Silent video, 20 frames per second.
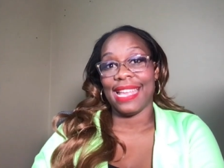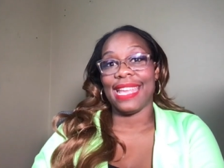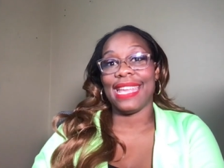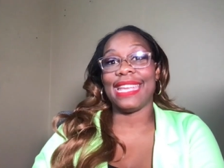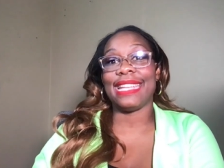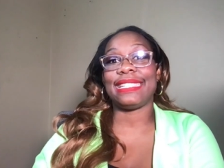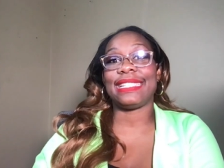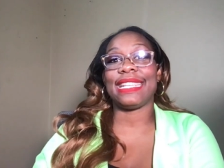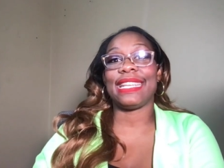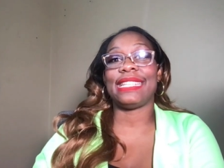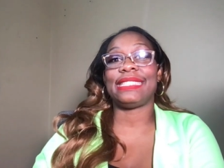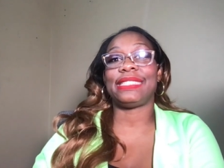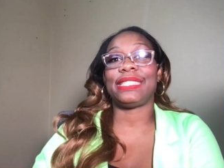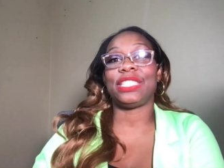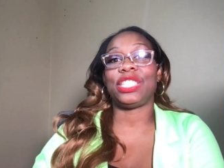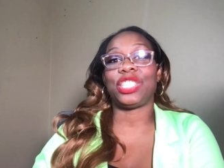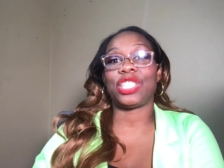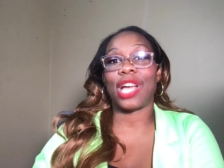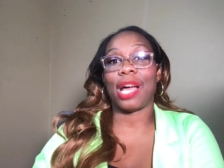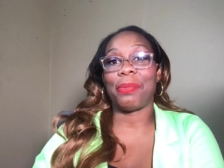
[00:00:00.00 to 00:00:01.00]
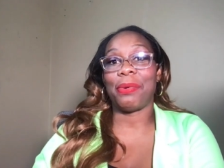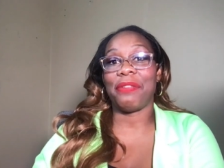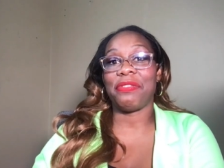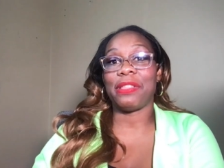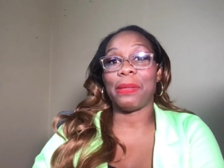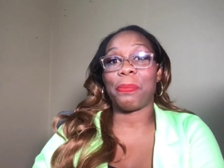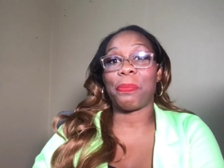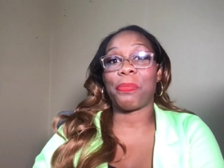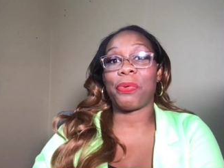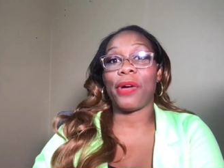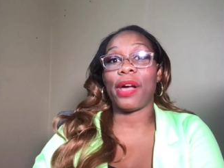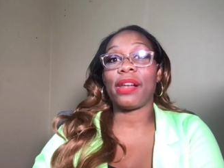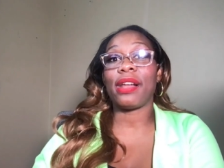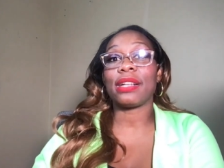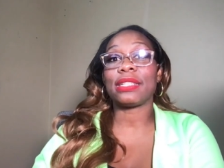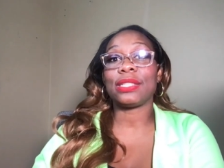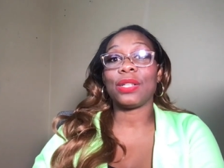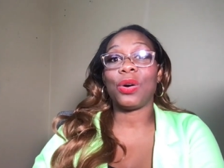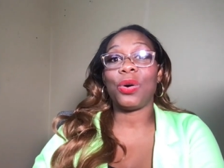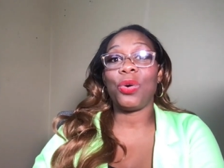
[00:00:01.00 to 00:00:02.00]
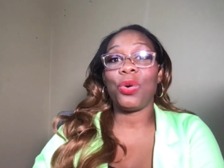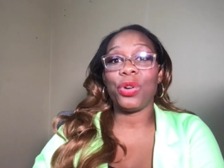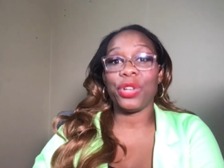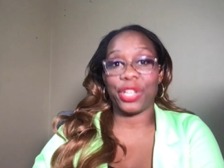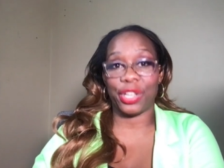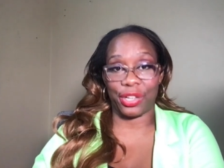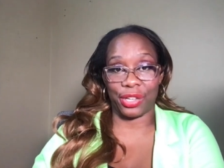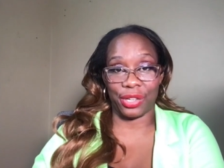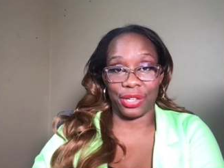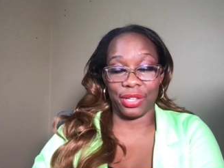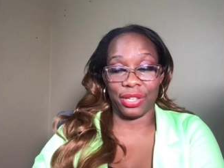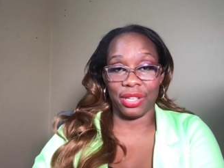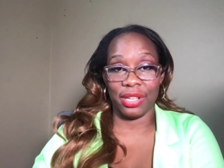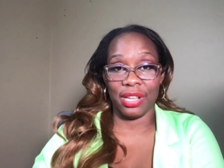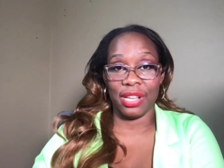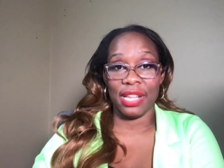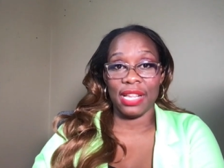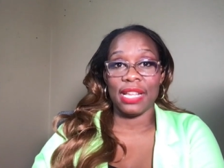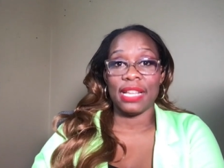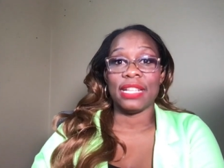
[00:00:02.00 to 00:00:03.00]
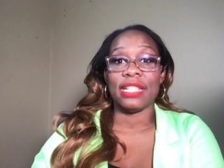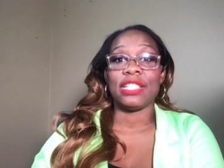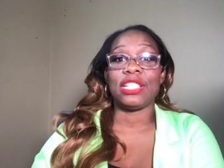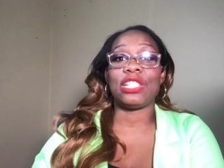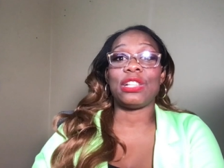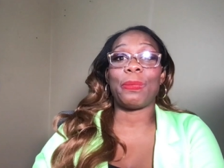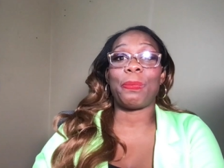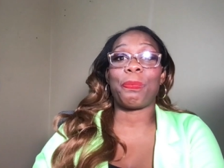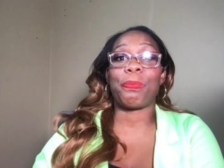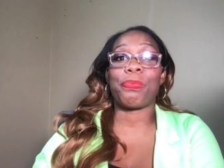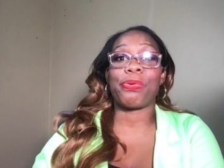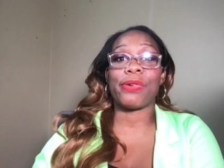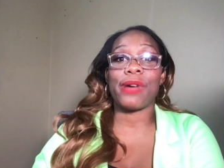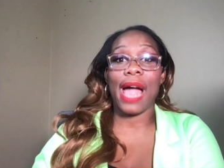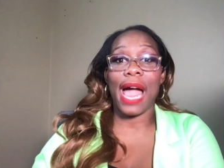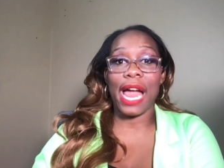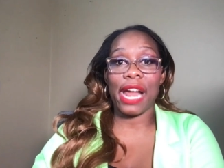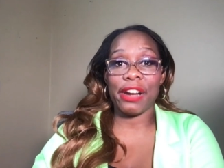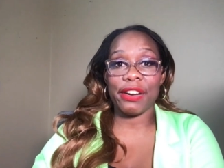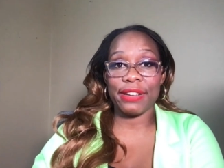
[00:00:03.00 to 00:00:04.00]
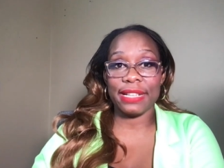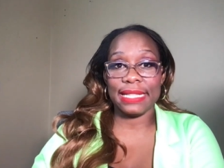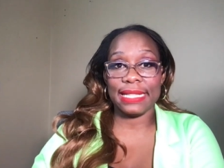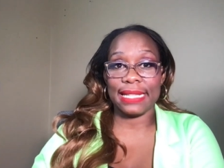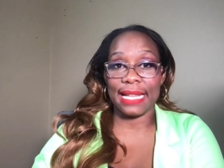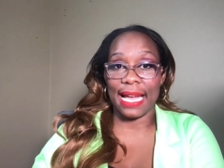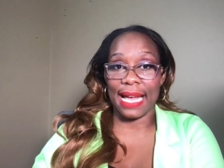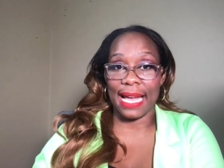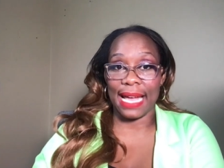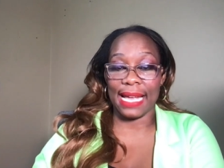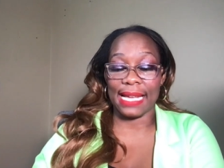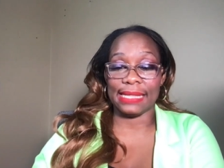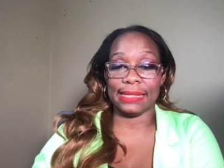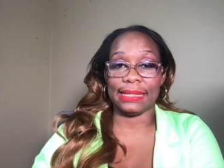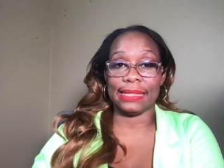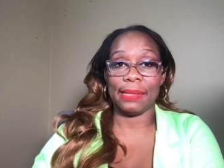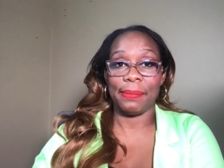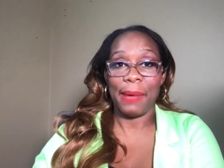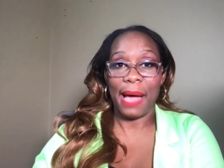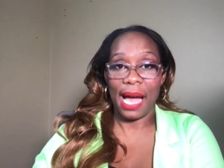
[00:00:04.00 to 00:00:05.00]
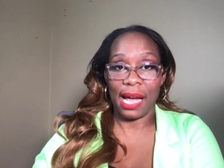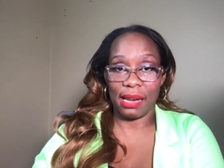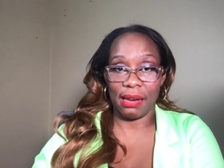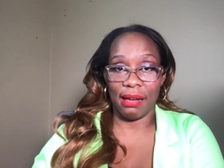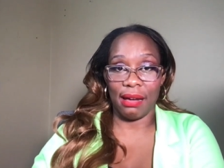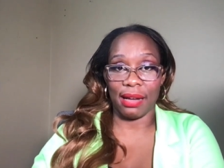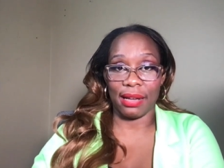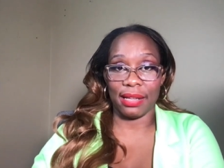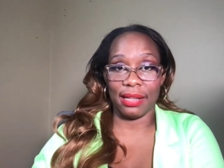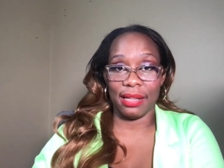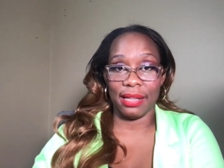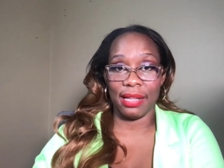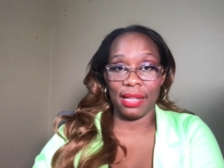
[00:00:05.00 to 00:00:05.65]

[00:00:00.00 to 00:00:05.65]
It is the job of the product owner to prioritize the backlog.